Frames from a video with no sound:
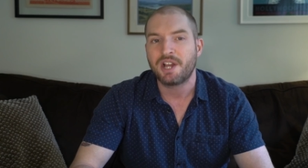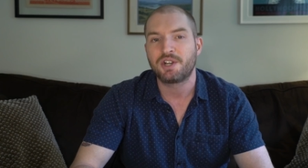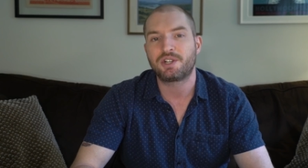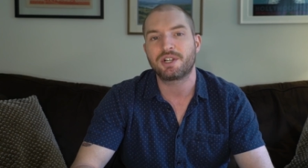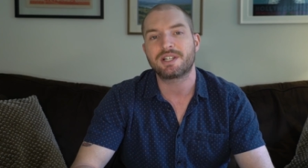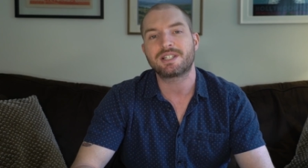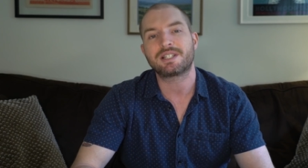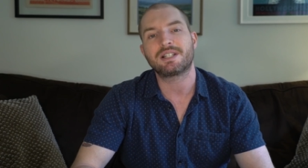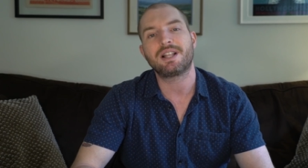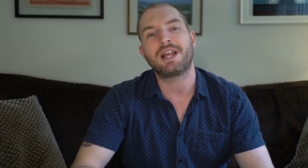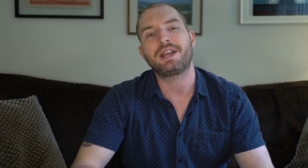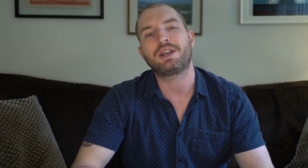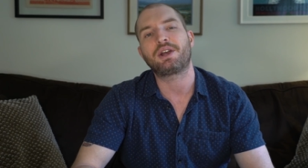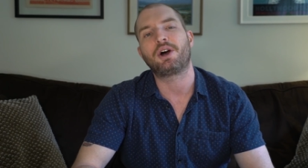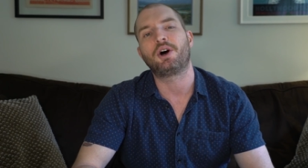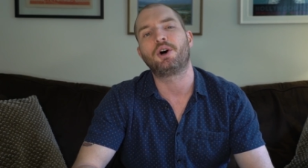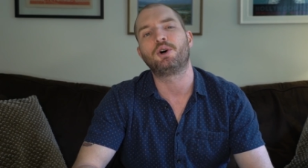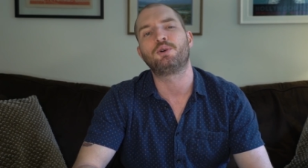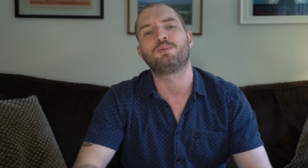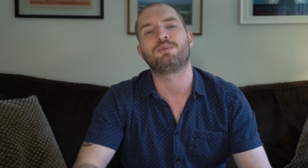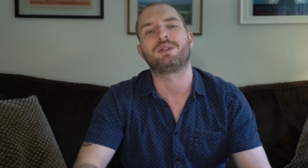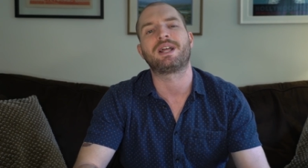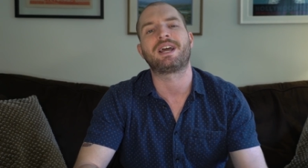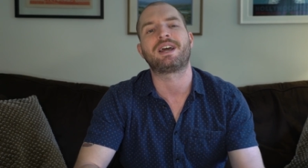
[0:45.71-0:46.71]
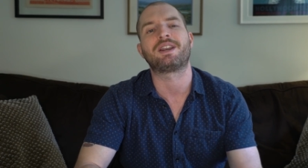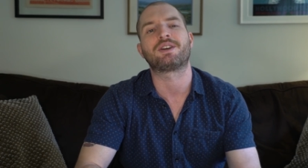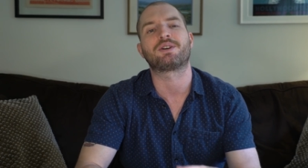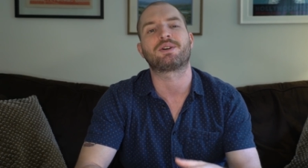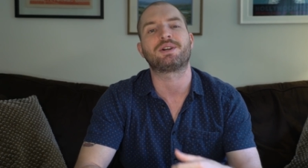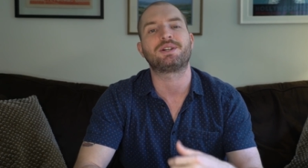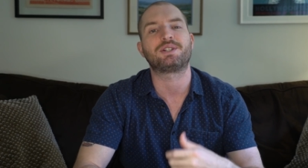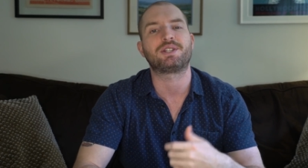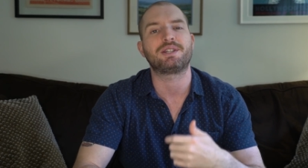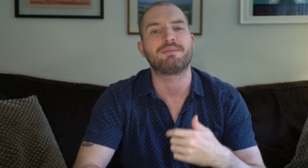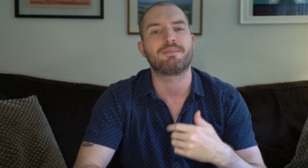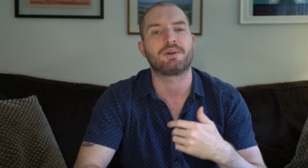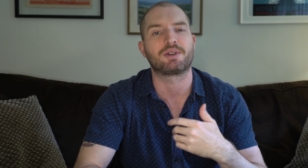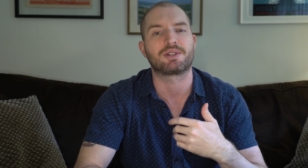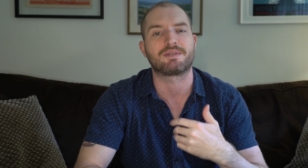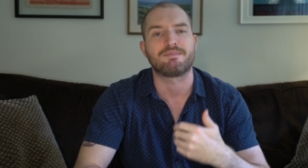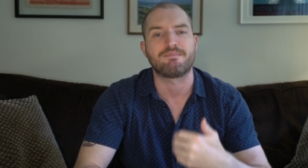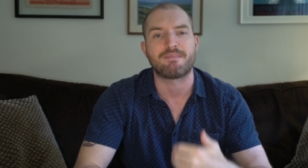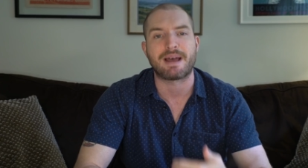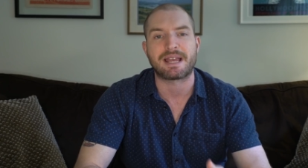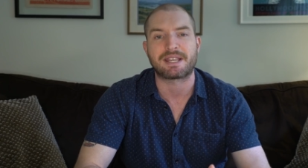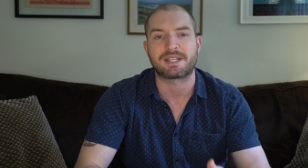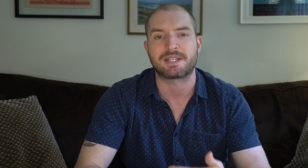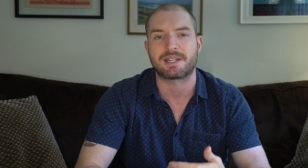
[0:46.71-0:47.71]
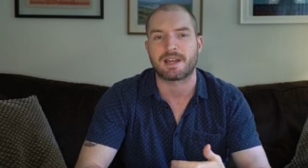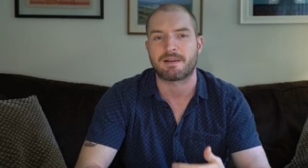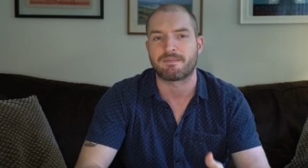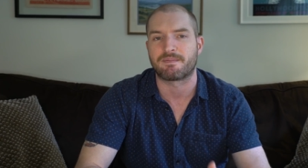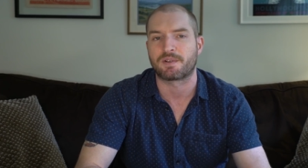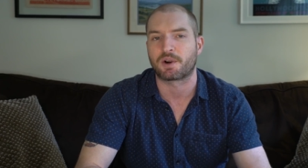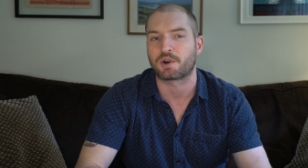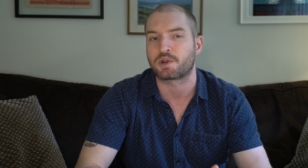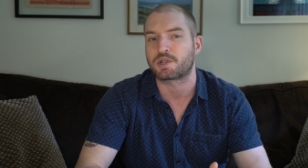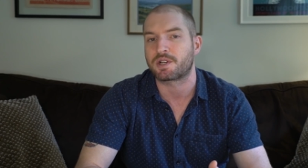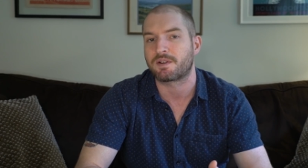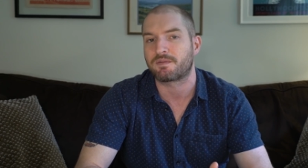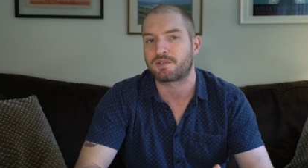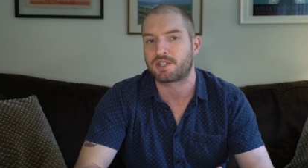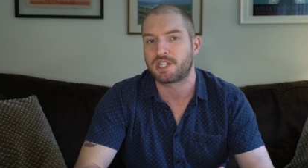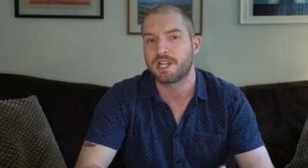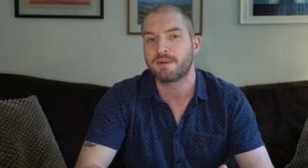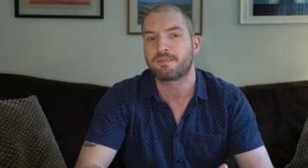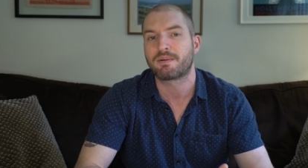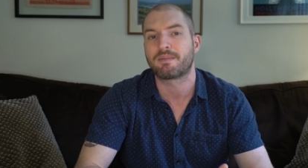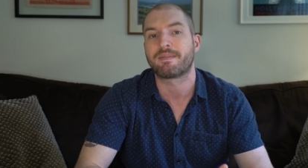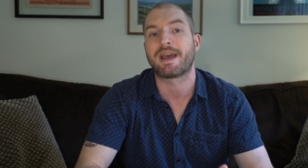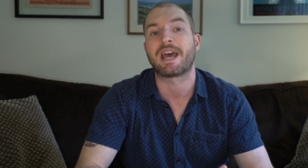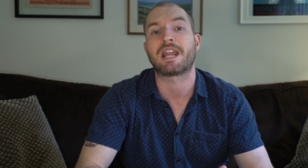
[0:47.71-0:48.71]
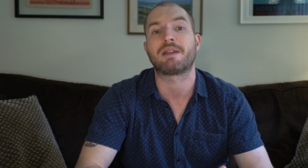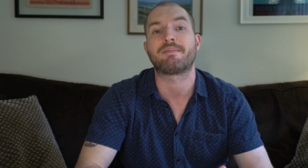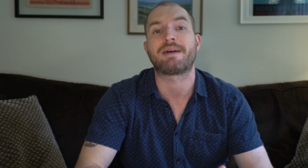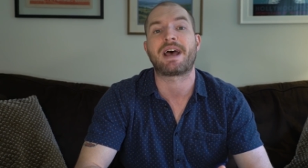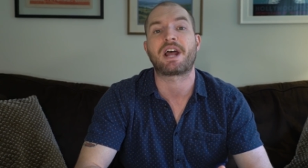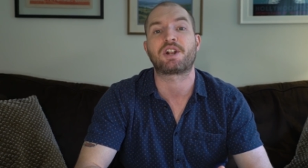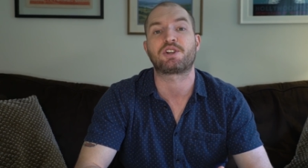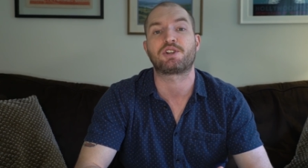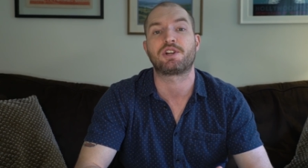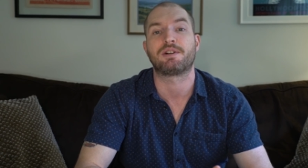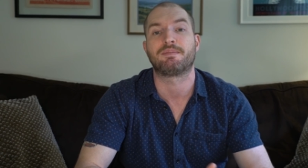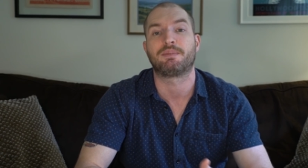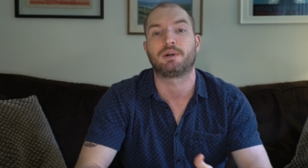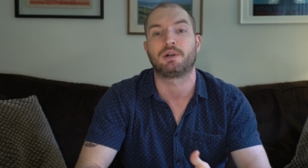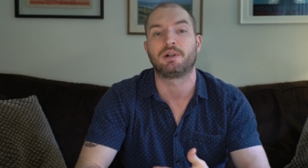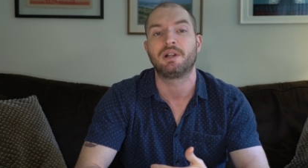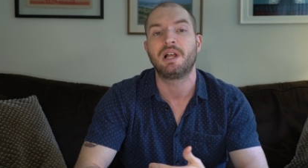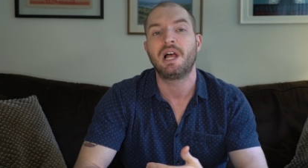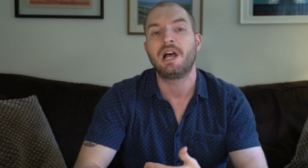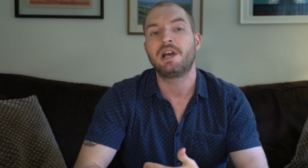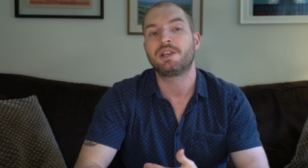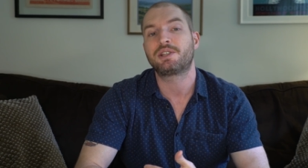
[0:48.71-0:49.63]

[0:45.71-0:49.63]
Just like Homelander is the most messed up version of Superman imaginable,